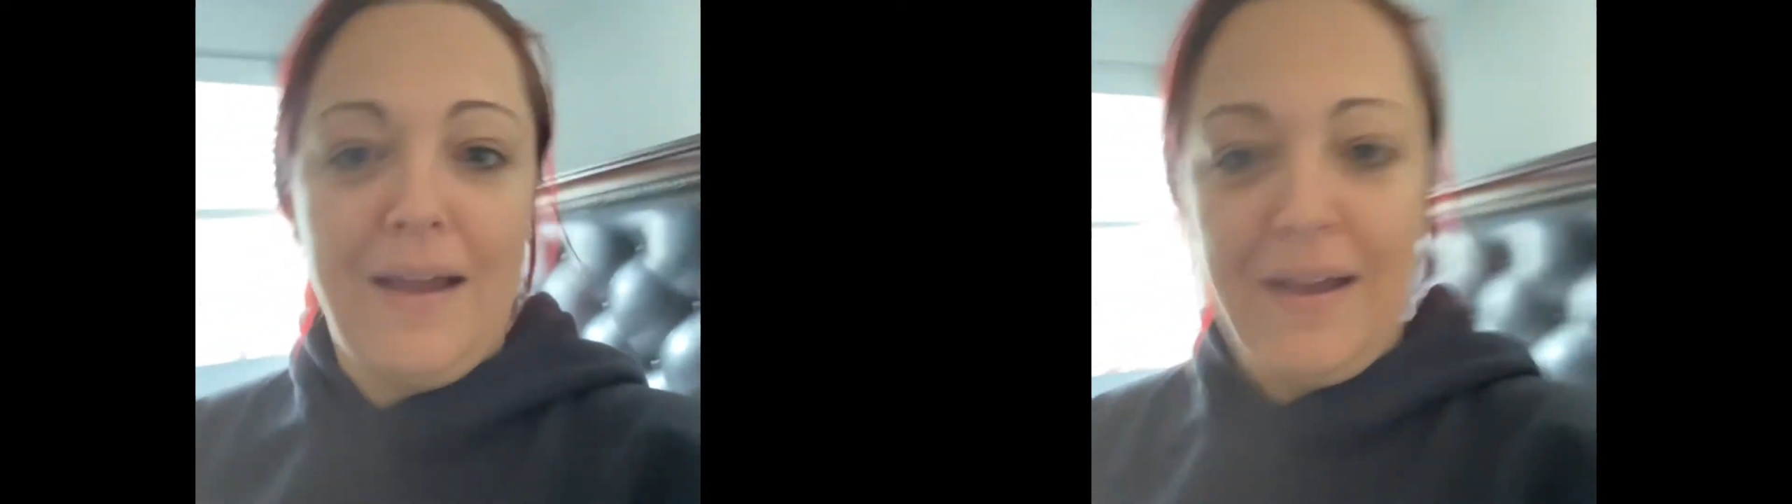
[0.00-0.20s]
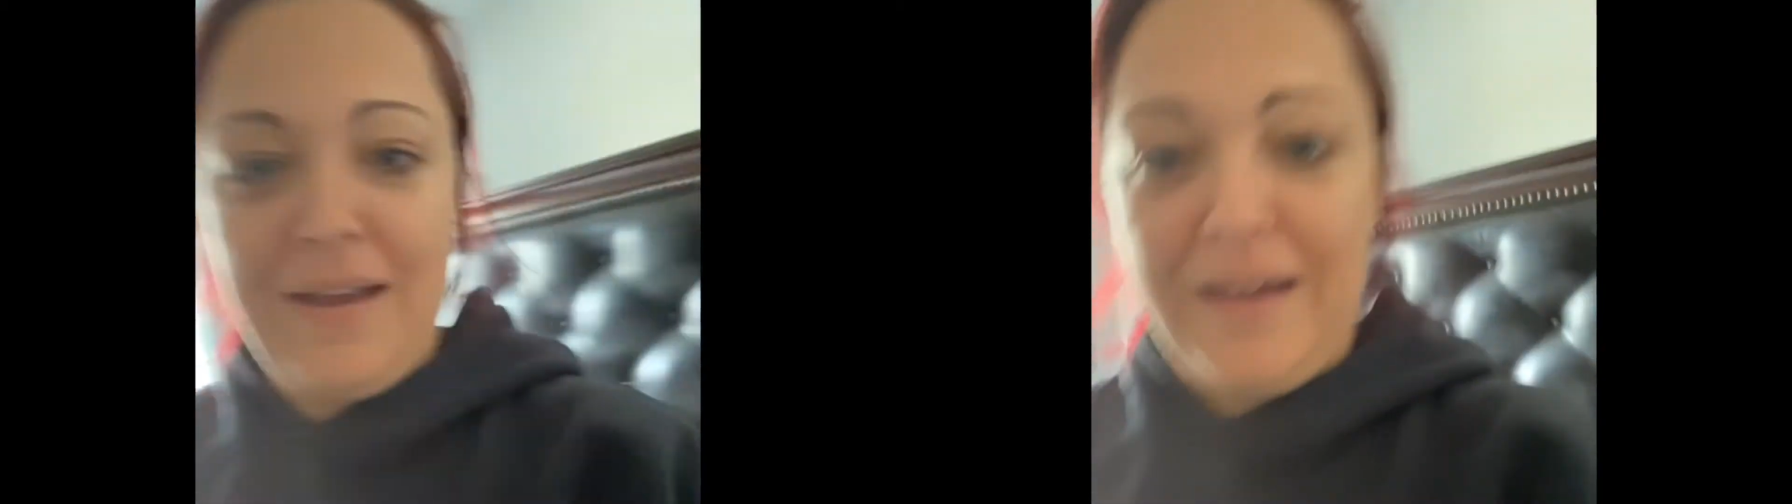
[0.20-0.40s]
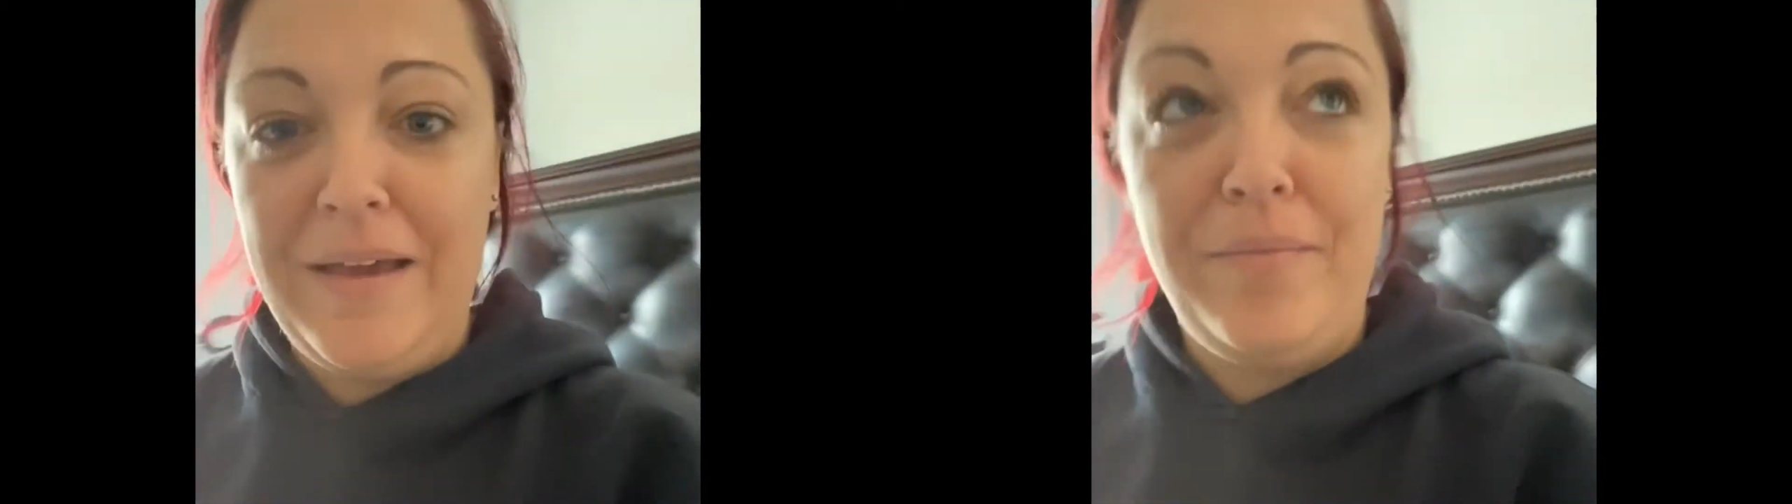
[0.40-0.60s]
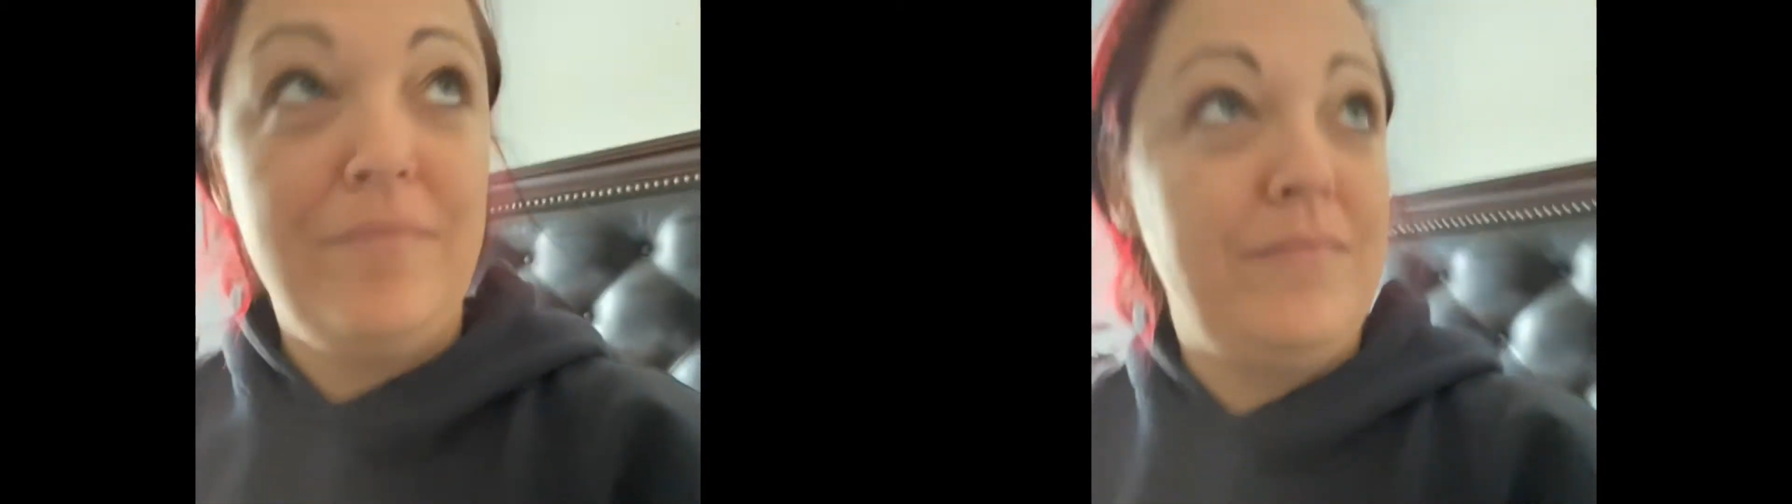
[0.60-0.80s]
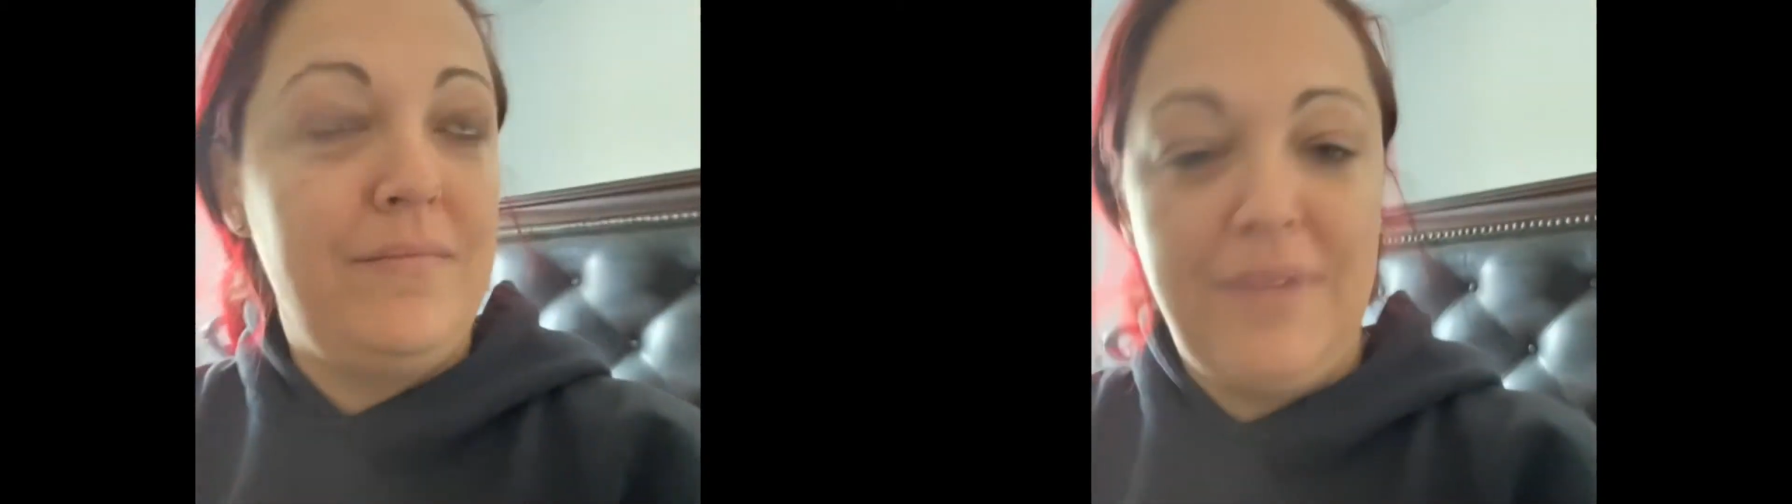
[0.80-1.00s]
am
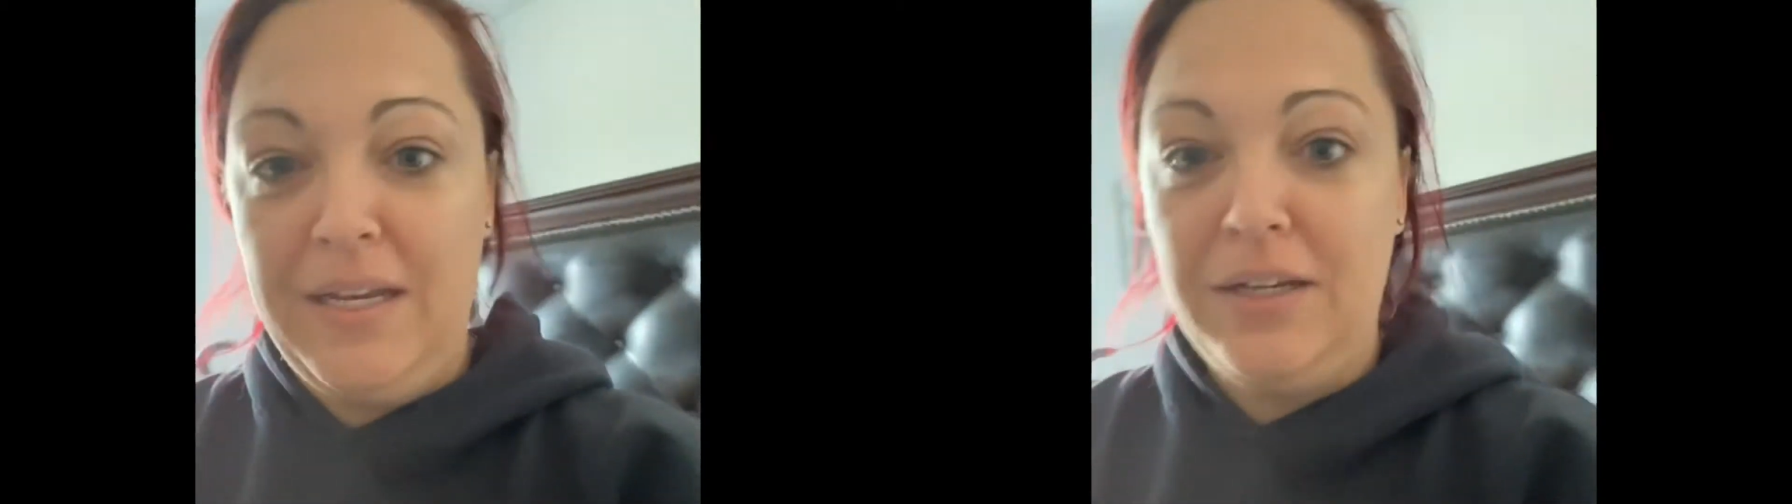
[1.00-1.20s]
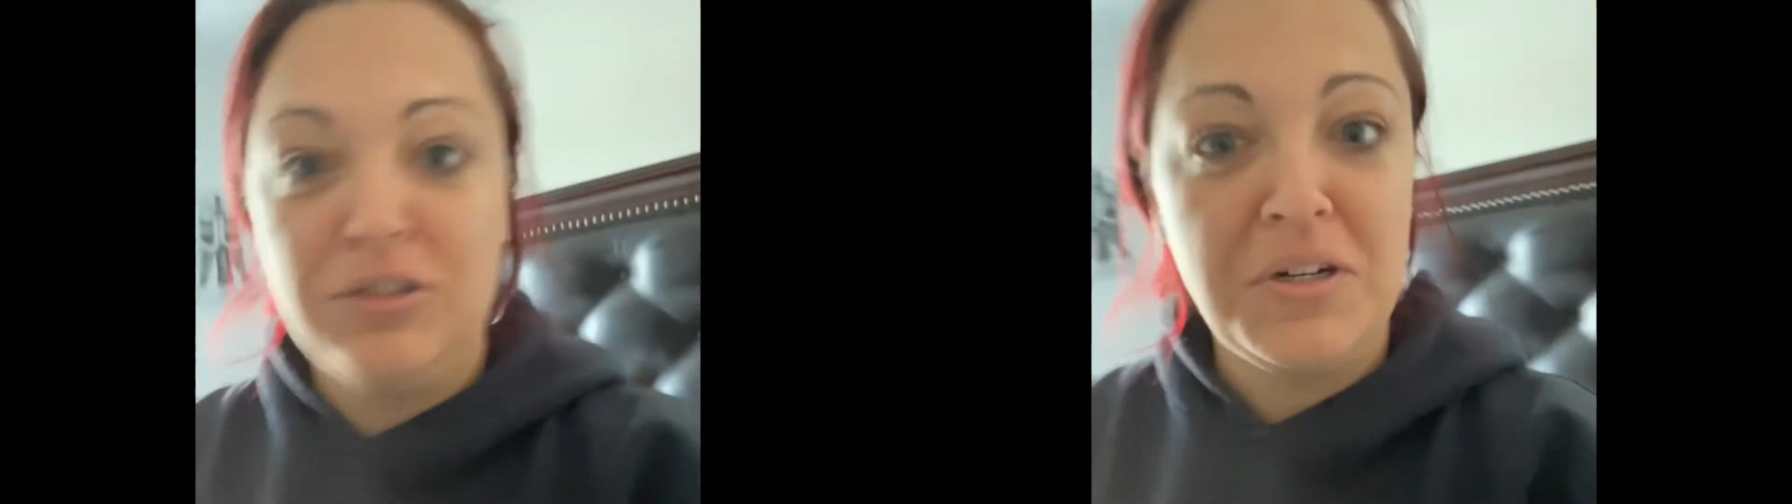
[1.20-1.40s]
in here trying to